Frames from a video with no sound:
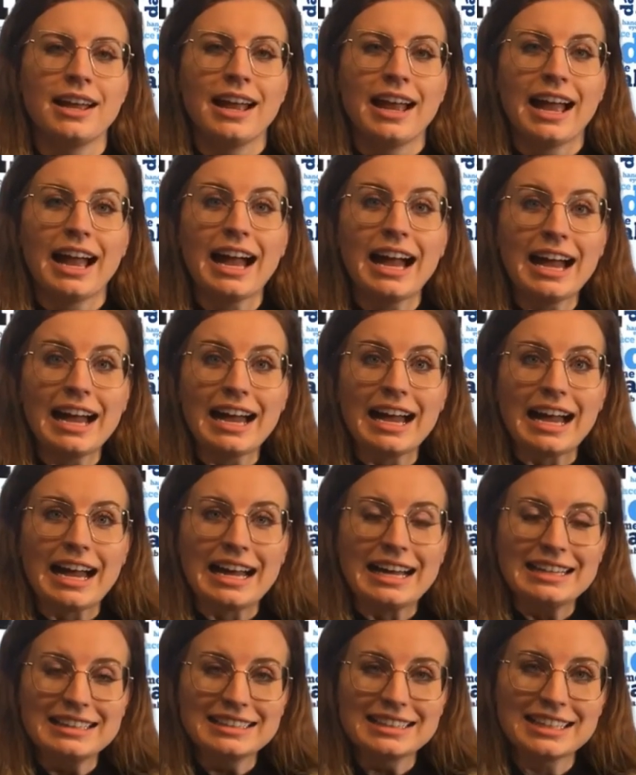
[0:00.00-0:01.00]

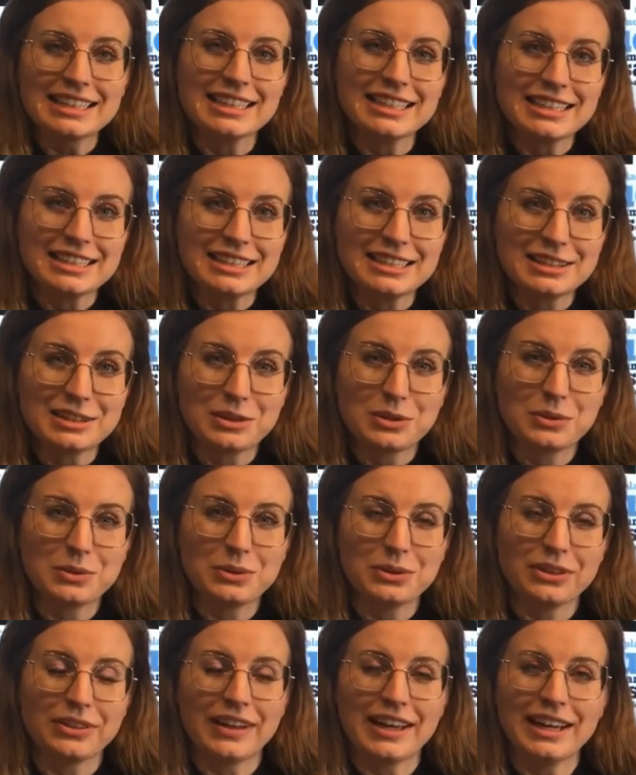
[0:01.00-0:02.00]
And here's the
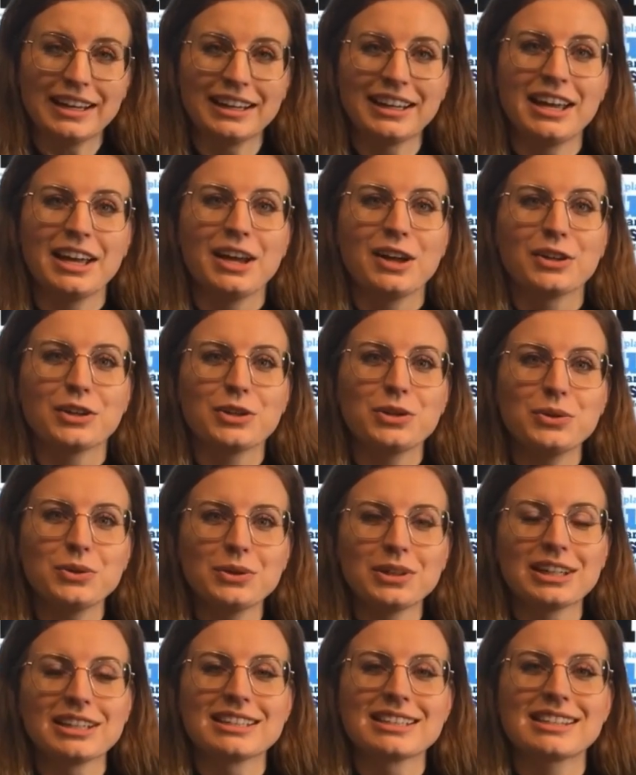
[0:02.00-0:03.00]
cool thing, you
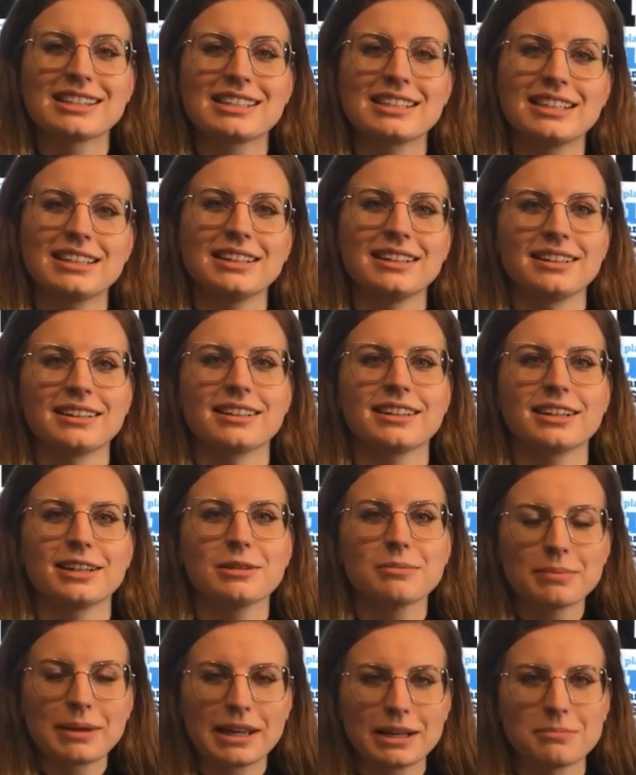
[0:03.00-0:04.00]
can still
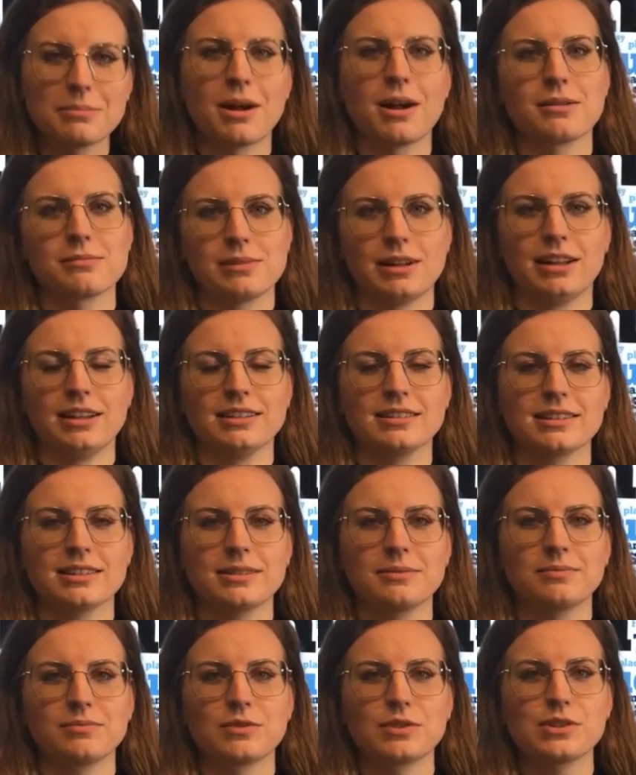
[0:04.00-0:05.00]
earn ping pong balls.
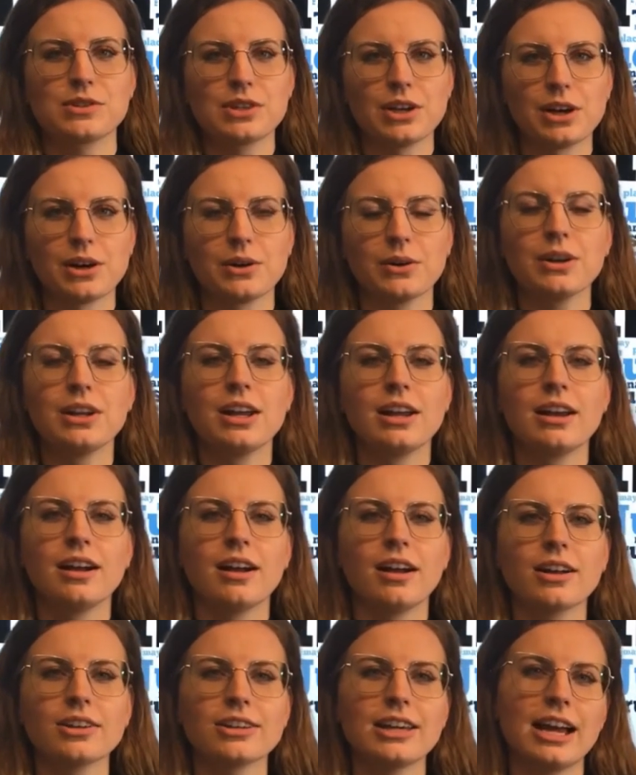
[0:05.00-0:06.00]
So
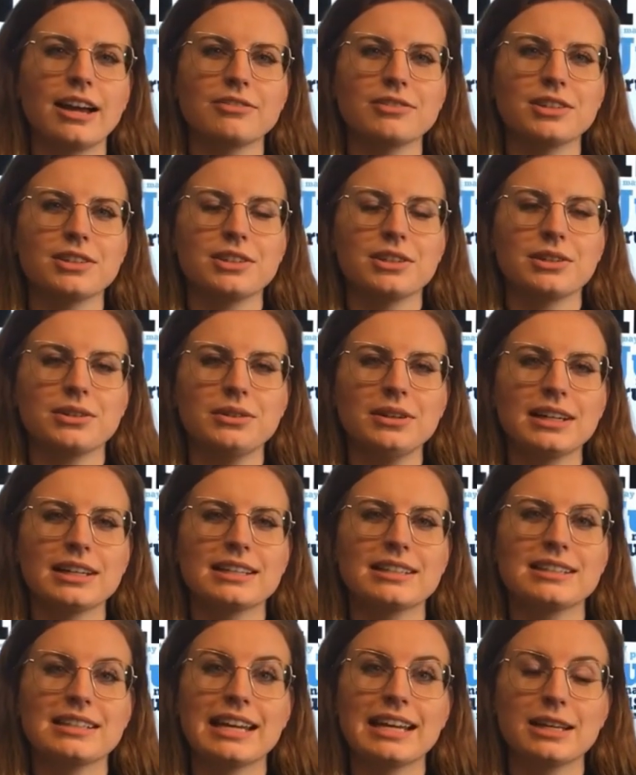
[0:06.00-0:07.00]
all you have to do
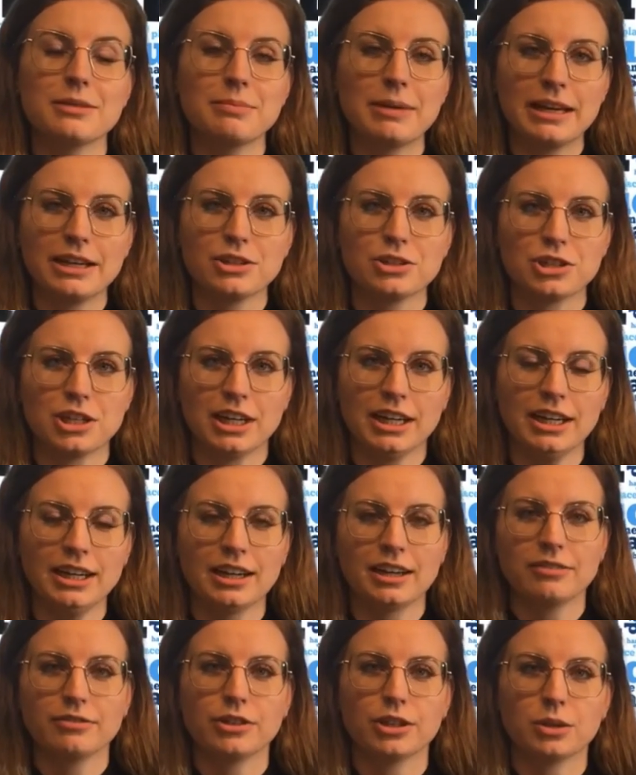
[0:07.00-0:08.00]
is take a picture
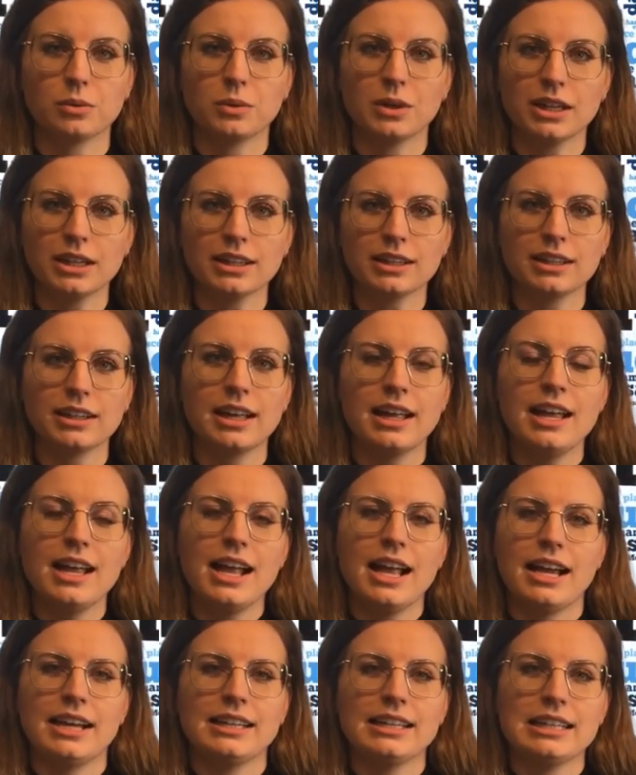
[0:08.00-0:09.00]
of your work
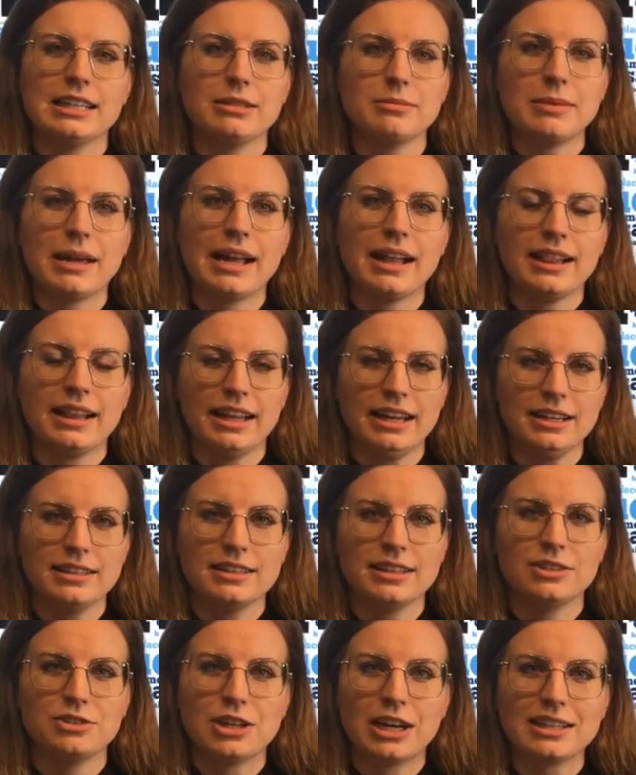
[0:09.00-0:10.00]
and email it
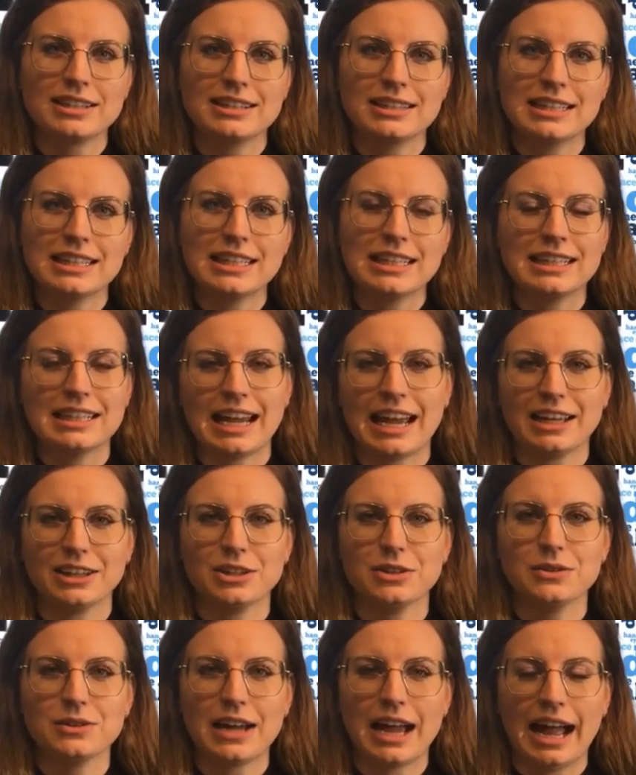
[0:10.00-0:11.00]
to justine at
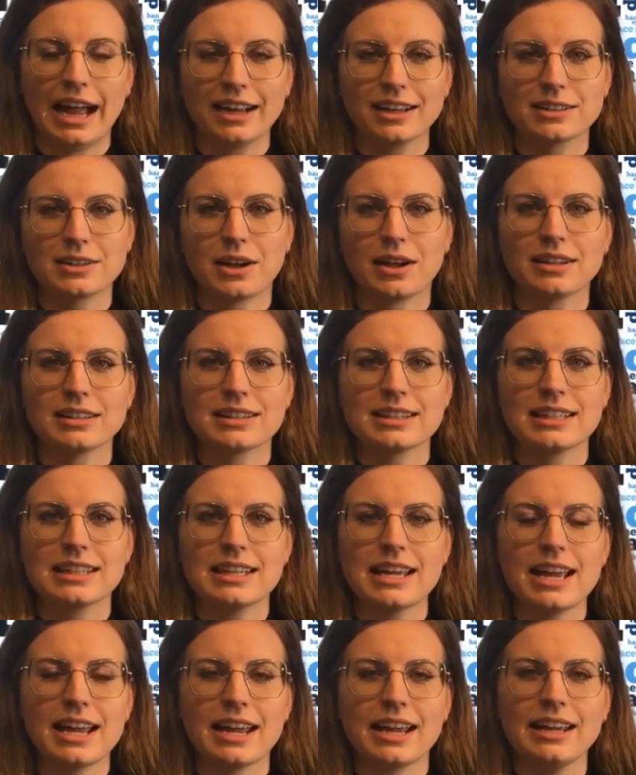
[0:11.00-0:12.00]

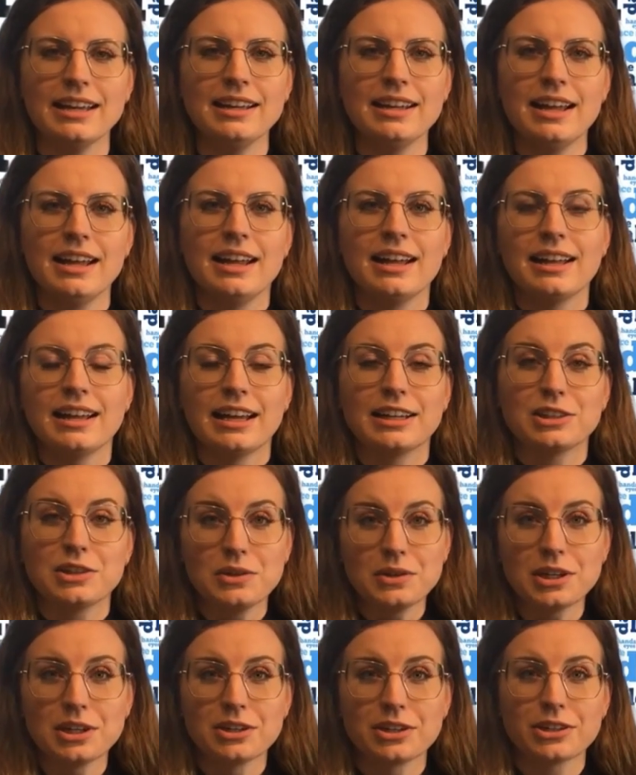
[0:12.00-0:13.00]
udac.ca and you
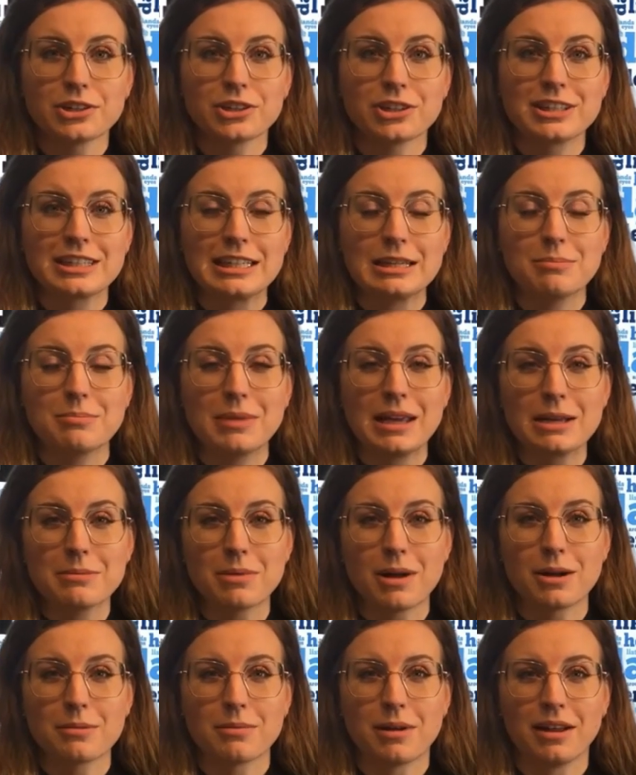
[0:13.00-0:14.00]
can earn your team ping
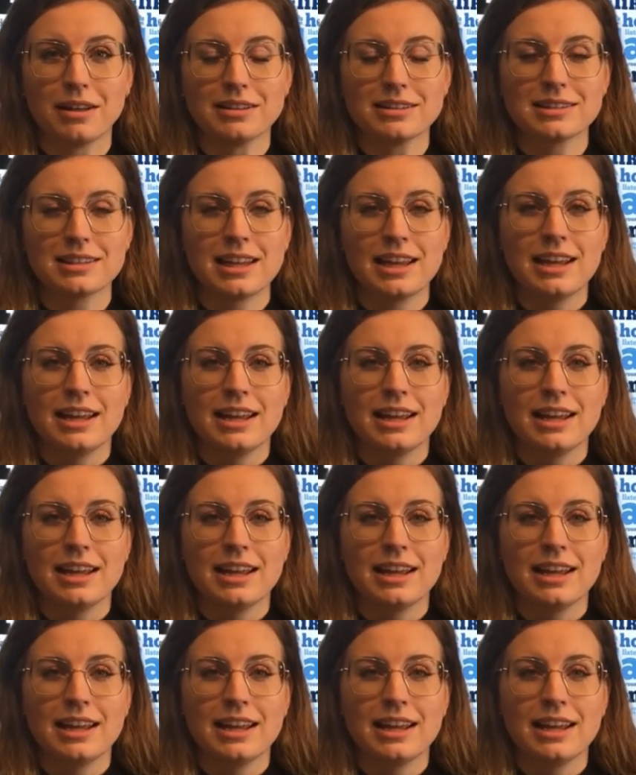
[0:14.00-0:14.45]
pong balls.